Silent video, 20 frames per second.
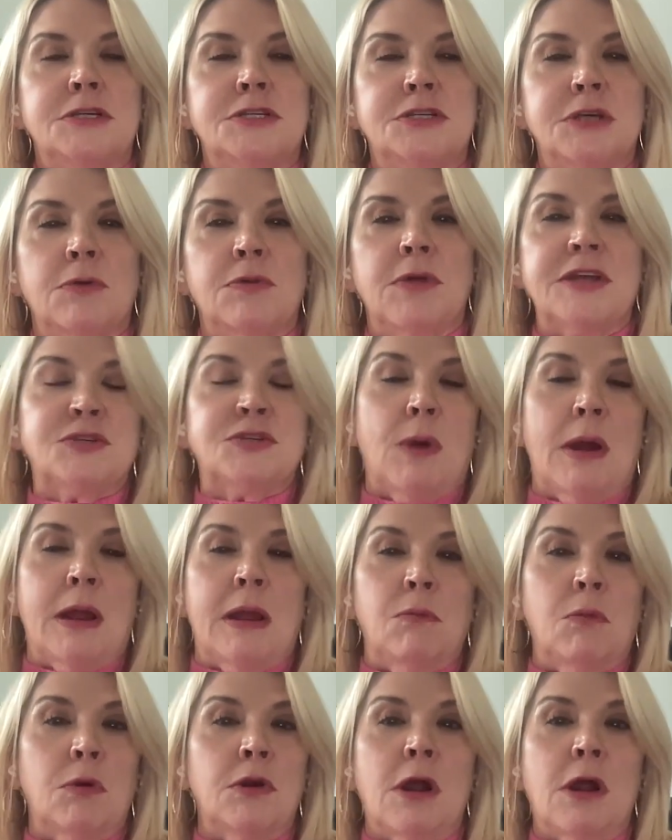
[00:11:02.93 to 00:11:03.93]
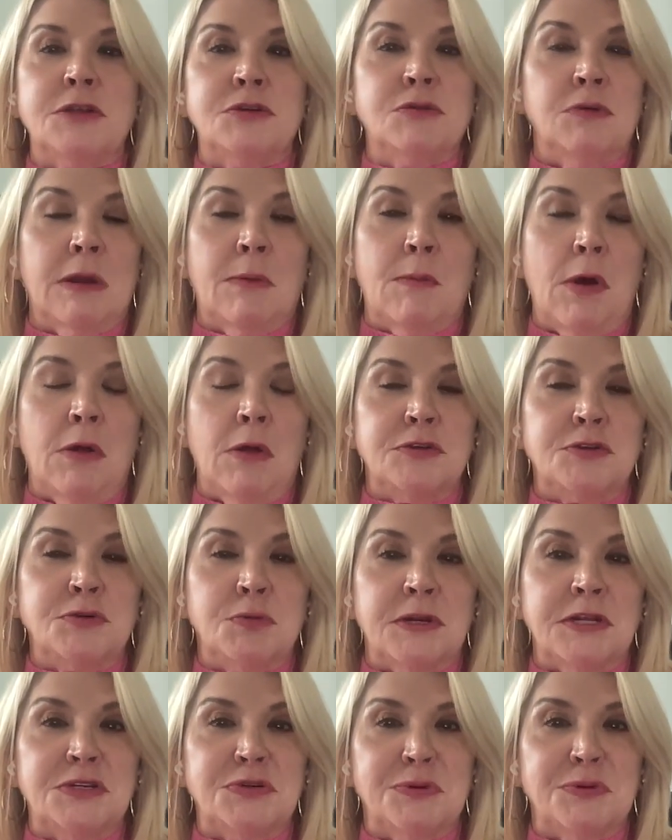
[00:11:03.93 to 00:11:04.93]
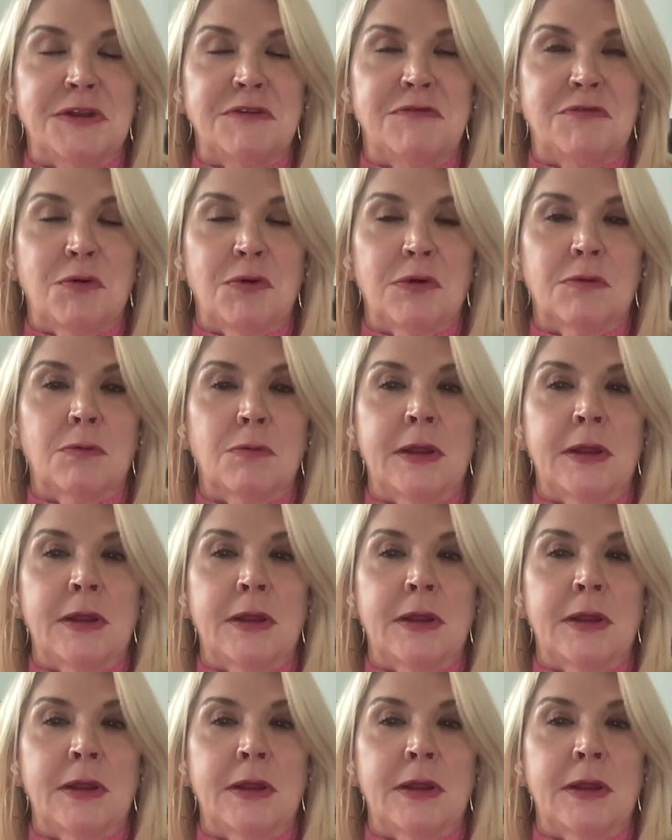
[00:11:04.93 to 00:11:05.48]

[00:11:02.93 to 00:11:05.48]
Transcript: So that's why we're not doing them all in 2024.